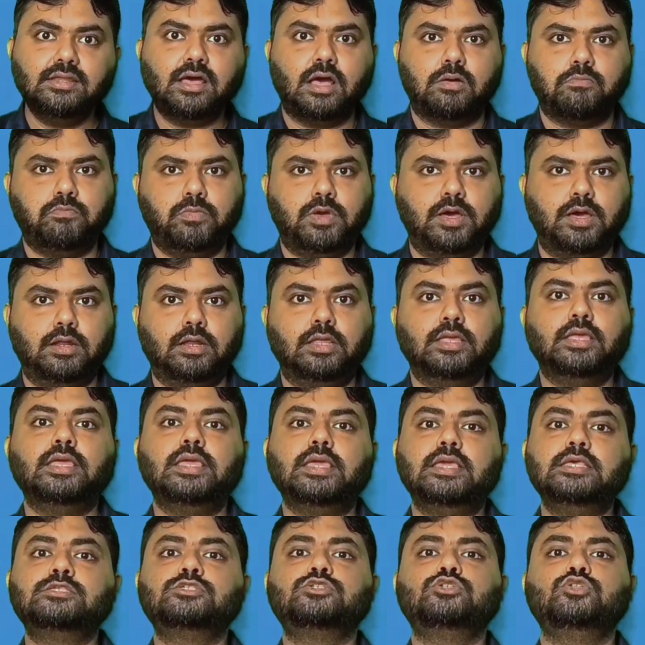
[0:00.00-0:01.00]
Any
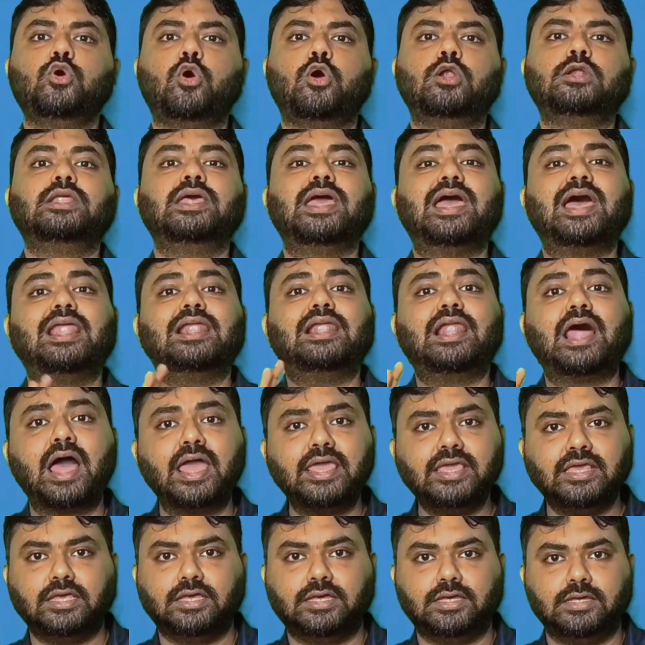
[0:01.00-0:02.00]
number is
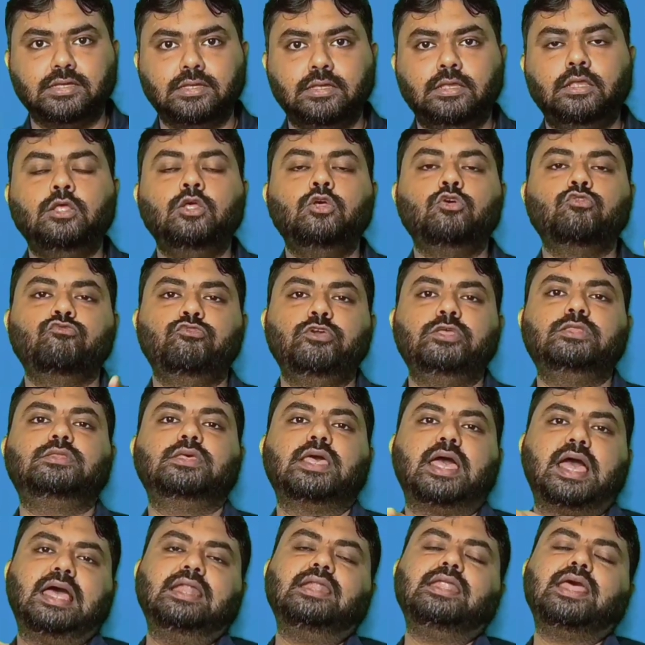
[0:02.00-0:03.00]
not alike
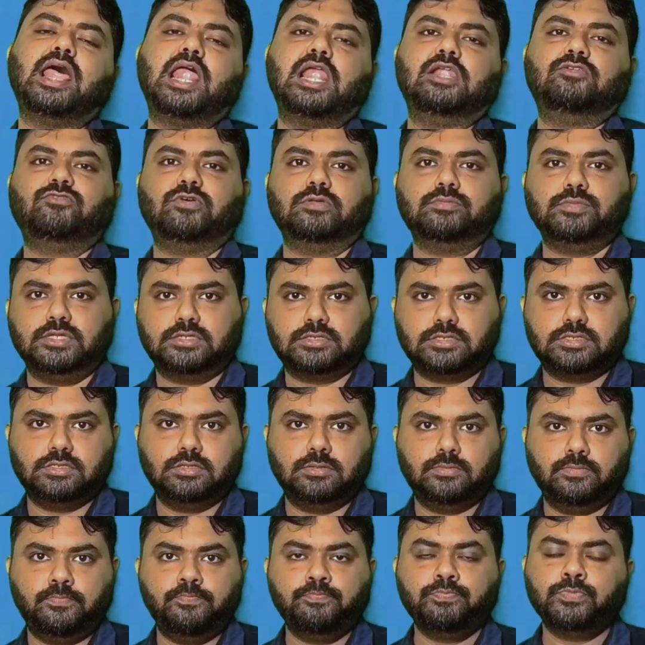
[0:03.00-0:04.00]
with an
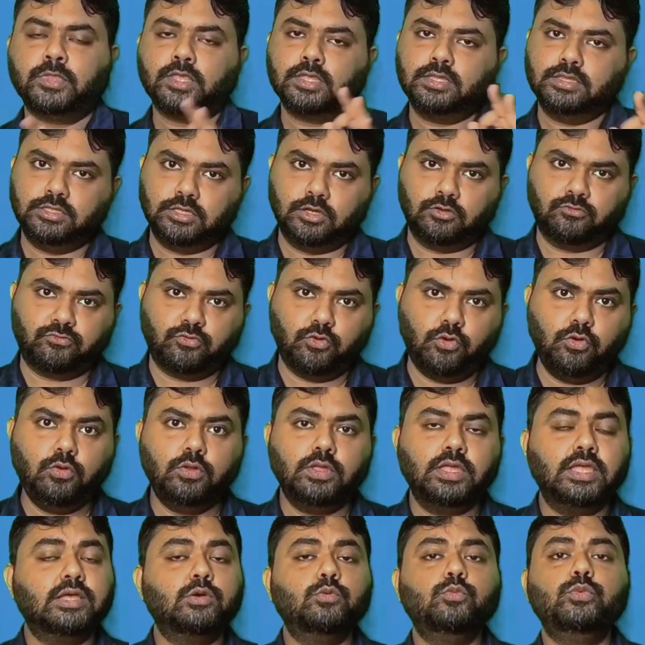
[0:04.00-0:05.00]
alphabet.
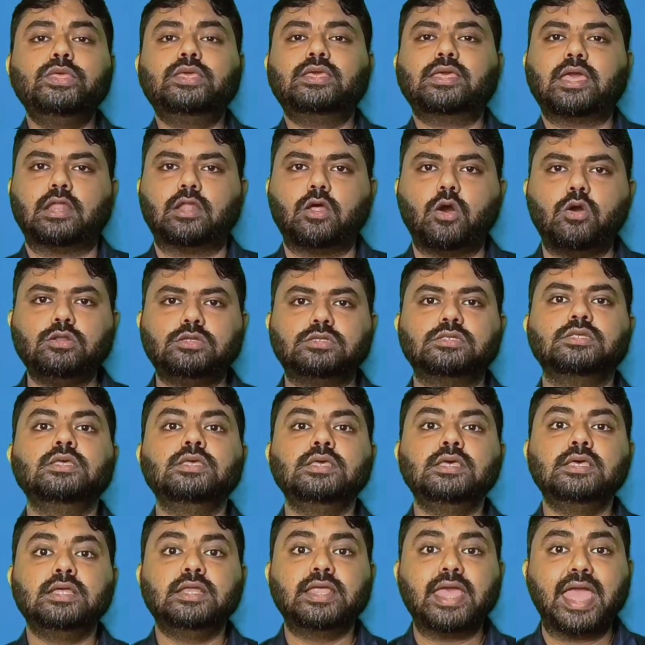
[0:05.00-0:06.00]
Therefore, we
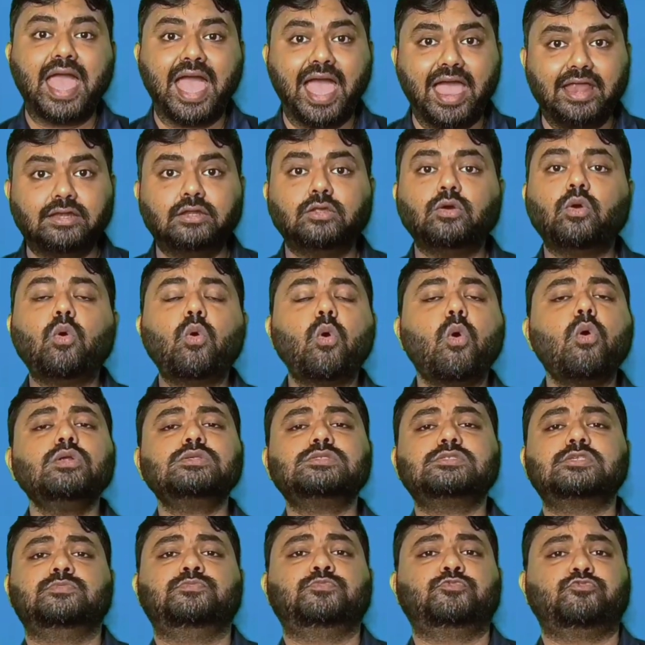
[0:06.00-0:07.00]
cannot
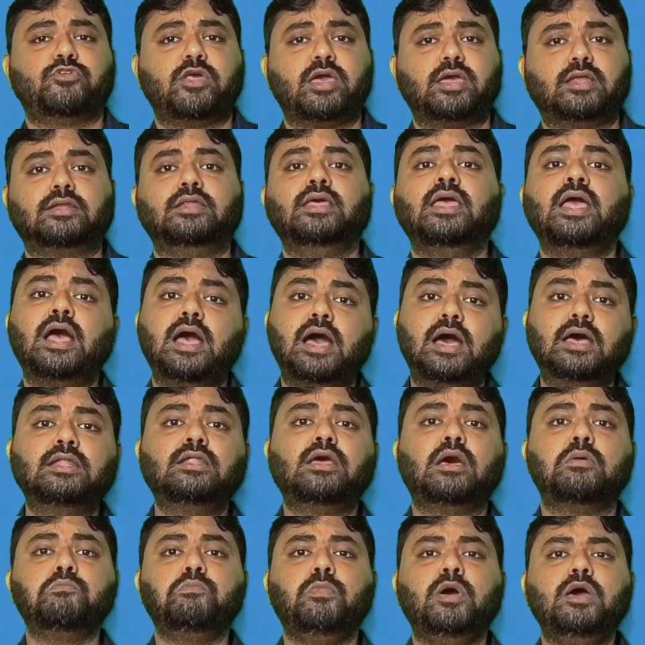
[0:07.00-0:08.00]
add or
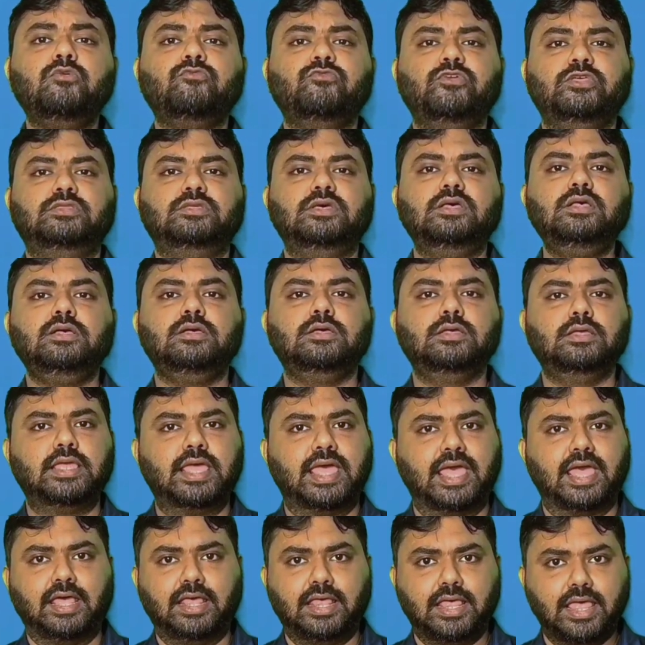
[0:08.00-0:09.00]
subtract a number with
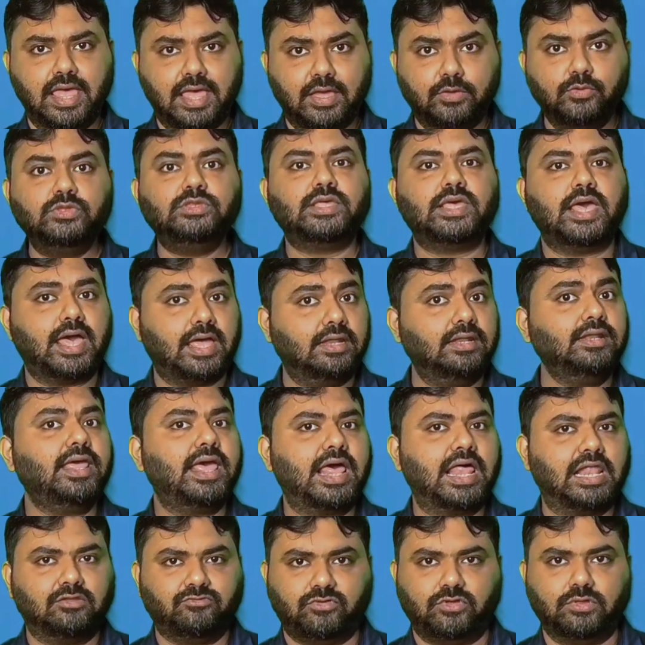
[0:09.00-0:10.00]

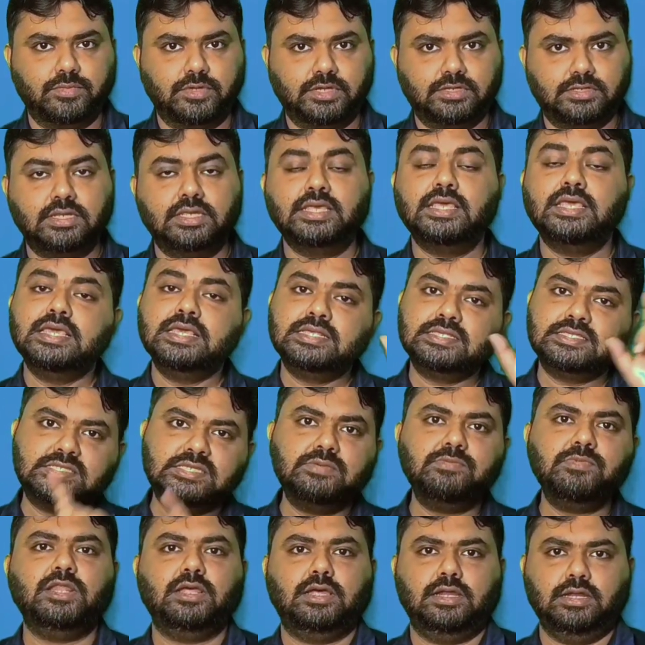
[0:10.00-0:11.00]
an alphabet.
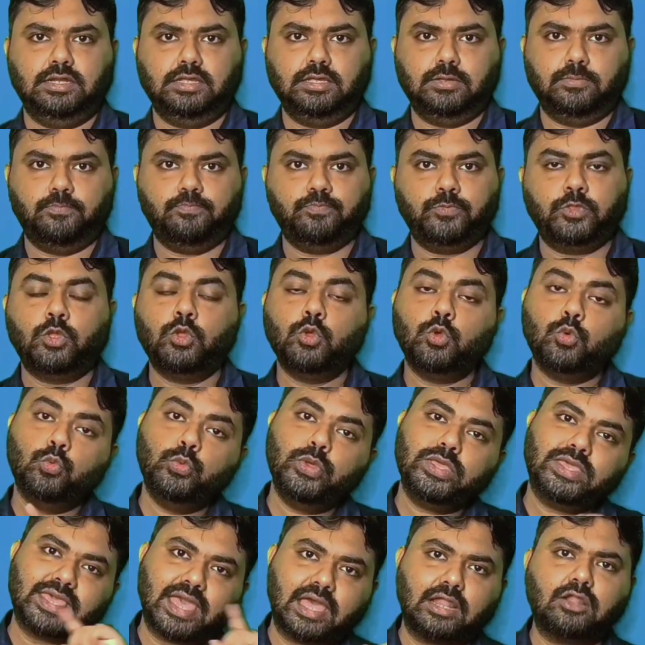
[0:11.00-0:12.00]
Similarly,
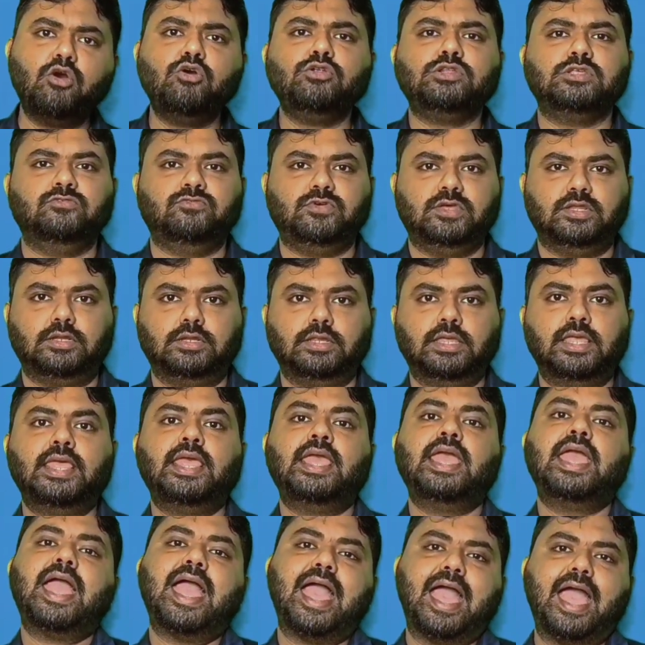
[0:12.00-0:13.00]
we cannot
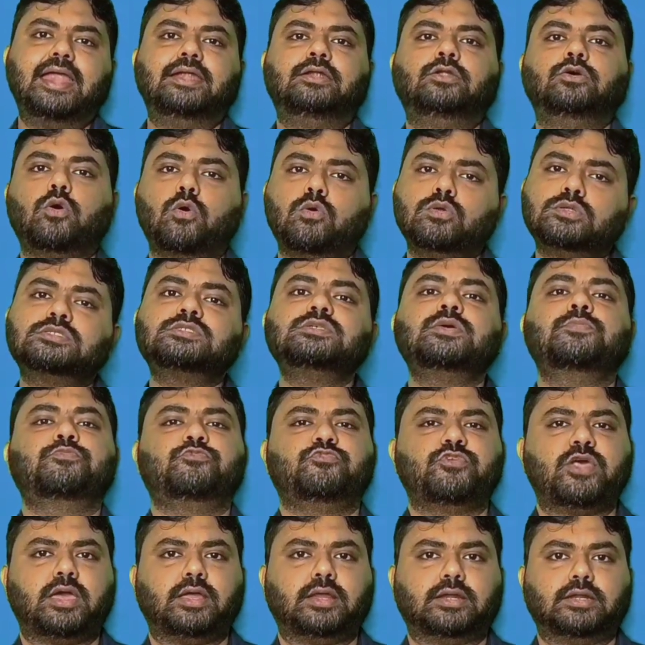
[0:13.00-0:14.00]
even add
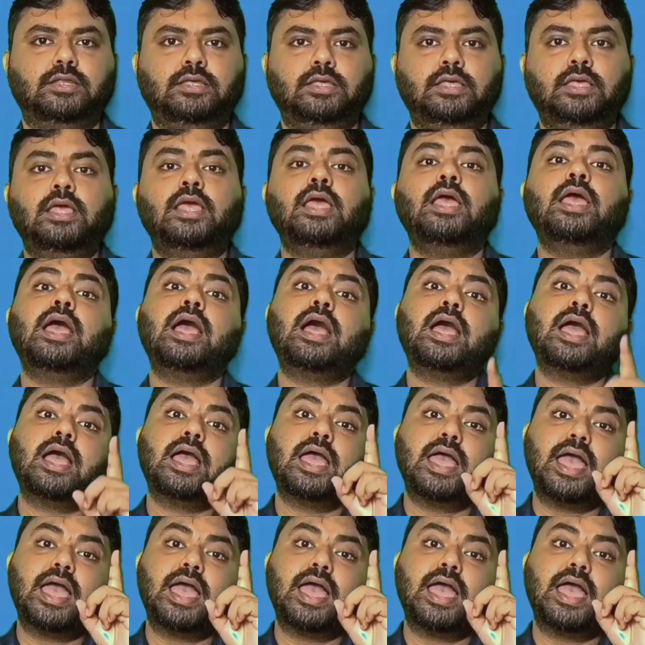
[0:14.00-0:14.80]
or subtract